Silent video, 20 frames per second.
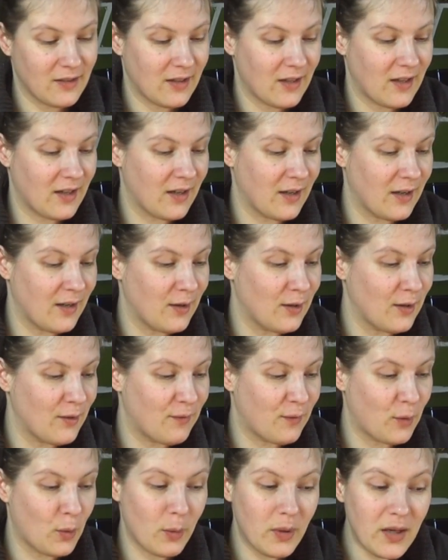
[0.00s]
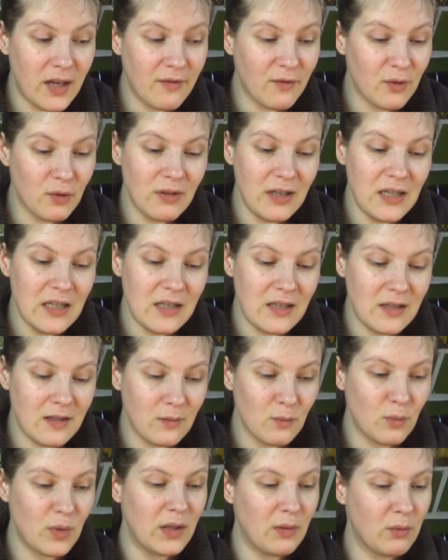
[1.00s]
For whatever
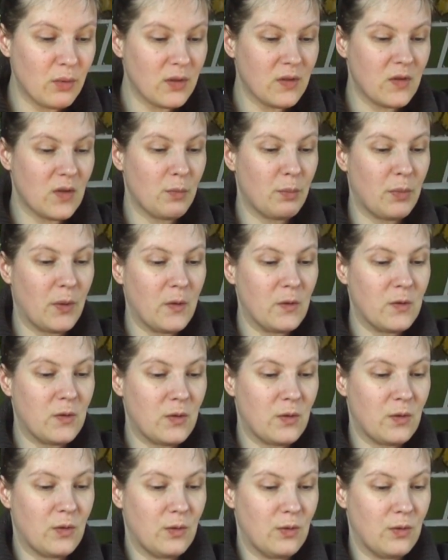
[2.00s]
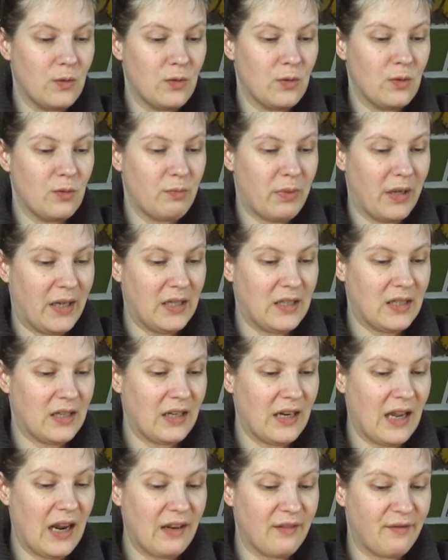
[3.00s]
reason, we were supposed to paint
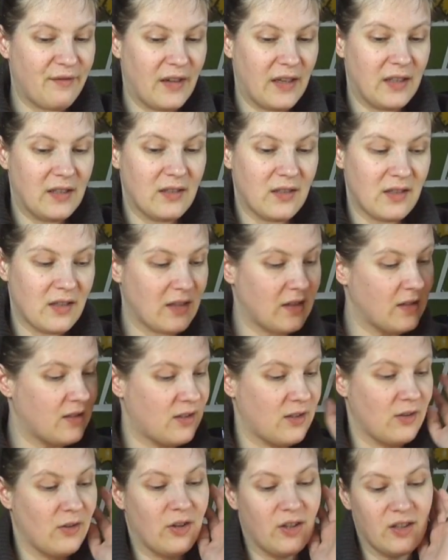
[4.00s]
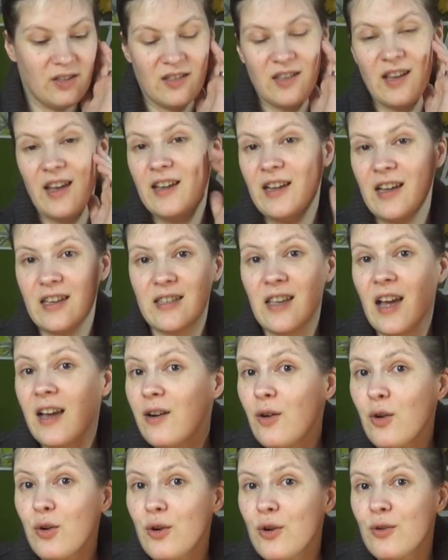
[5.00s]
an elephant in a circus, I guess. I
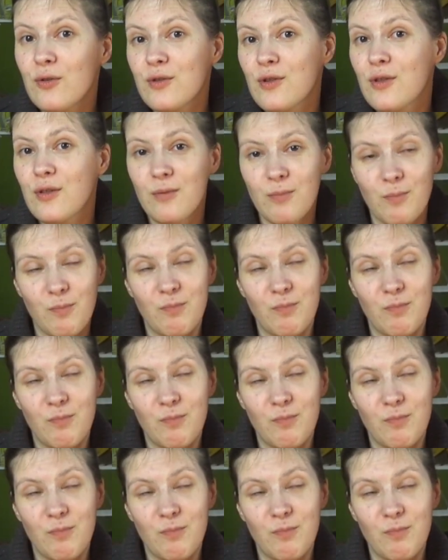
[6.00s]
don't know,